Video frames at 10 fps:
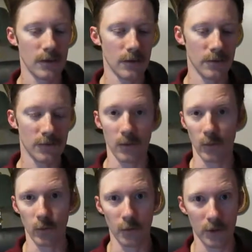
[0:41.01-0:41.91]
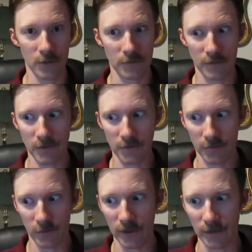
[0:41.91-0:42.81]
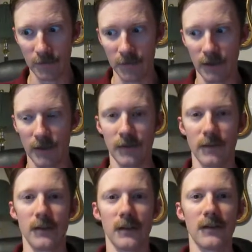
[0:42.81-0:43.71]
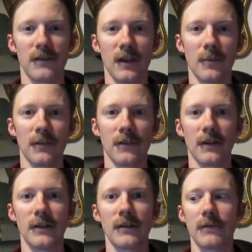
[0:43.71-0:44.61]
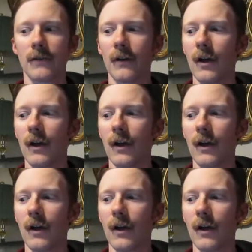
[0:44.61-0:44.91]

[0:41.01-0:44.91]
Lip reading: Someone will post on this thread saying the examples I give